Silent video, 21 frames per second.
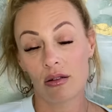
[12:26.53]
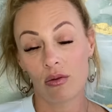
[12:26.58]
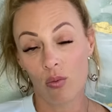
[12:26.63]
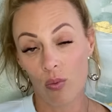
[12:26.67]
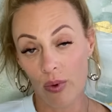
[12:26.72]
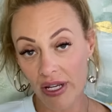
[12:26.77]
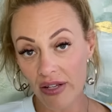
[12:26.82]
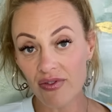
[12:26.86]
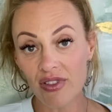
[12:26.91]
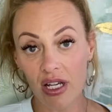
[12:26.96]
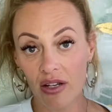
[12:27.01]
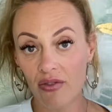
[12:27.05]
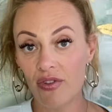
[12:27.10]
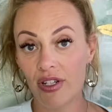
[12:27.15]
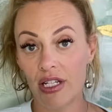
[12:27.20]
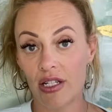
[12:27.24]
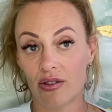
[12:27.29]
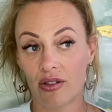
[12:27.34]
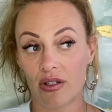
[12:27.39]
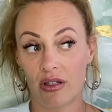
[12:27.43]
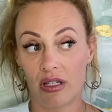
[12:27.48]
We have done
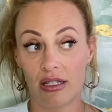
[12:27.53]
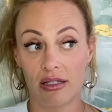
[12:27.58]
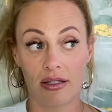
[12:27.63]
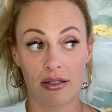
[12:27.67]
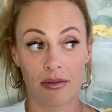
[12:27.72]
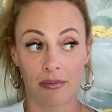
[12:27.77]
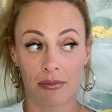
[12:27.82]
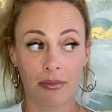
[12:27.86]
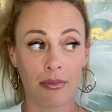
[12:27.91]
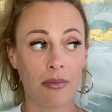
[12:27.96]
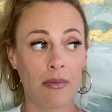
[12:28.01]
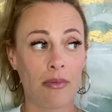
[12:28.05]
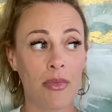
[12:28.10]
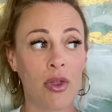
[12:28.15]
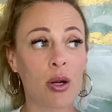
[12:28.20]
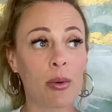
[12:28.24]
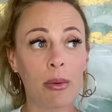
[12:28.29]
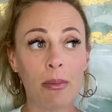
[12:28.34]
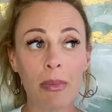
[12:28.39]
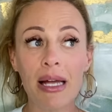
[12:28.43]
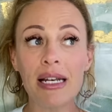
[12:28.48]
videos on this.
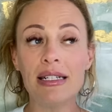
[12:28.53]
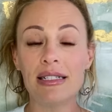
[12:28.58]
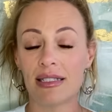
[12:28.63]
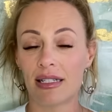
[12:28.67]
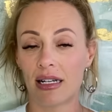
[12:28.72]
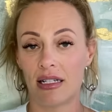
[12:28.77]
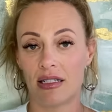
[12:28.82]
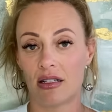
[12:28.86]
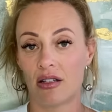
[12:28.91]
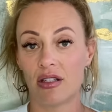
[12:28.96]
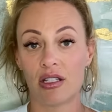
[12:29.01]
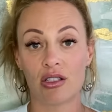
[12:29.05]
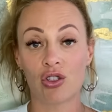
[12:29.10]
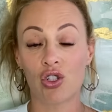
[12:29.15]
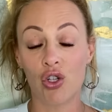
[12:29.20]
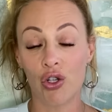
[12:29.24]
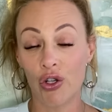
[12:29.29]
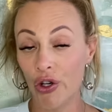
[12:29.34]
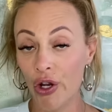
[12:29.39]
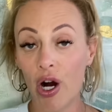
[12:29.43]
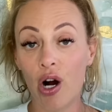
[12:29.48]
There were many studies on this.
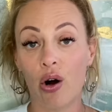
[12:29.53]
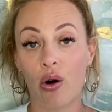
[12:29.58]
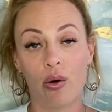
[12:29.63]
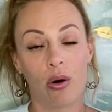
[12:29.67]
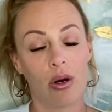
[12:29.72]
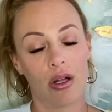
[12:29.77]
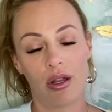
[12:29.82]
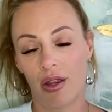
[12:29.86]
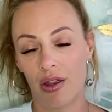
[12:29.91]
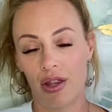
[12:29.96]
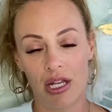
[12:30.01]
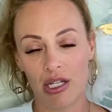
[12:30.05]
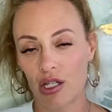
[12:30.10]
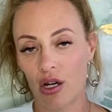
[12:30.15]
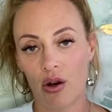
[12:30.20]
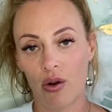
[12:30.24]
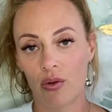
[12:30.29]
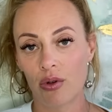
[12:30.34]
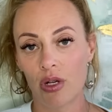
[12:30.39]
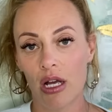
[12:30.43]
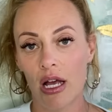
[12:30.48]
No, they
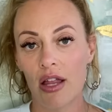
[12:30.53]
don't.